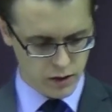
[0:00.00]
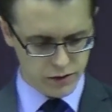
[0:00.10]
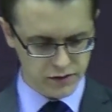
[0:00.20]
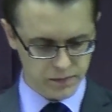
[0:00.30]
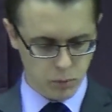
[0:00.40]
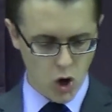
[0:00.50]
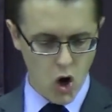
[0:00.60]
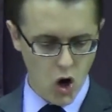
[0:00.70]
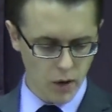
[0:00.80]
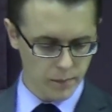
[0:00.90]
This is
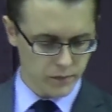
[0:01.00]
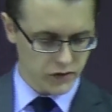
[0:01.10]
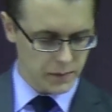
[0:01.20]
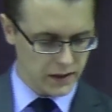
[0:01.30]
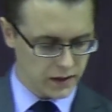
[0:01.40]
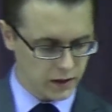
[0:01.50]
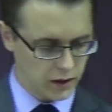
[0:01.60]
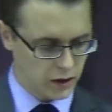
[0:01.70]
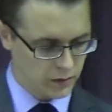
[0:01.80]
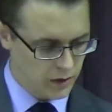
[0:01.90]
Paul speaking
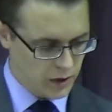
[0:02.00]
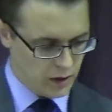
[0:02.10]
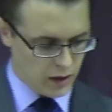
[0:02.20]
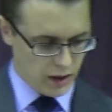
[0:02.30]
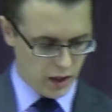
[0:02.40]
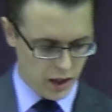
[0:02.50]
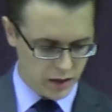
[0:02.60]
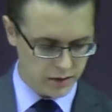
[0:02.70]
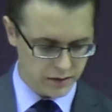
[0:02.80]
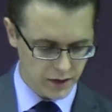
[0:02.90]
here,
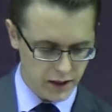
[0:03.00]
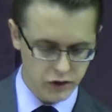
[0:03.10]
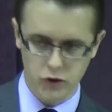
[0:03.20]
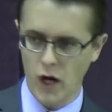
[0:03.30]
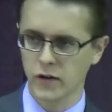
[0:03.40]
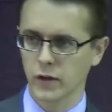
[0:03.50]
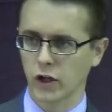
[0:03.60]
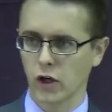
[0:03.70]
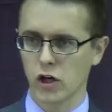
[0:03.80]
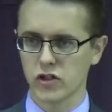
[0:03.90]
and he's trying to
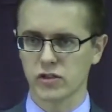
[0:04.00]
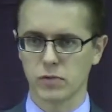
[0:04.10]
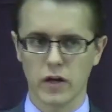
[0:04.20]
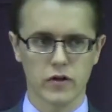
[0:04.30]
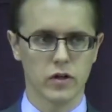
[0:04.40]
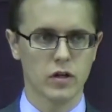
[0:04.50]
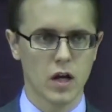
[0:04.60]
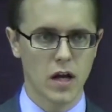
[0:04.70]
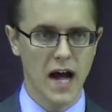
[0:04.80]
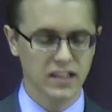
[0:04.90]
encourage the brethren
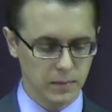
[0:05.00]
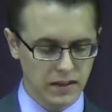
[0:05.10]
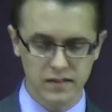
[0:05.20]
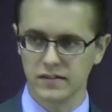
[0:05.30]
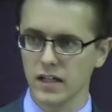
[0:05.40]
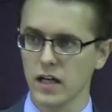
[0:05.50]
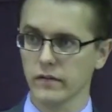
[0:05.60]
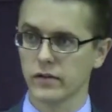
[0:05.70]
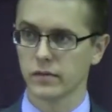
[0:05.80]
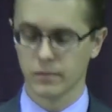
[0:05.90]
not to be
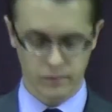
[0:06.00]
deceived.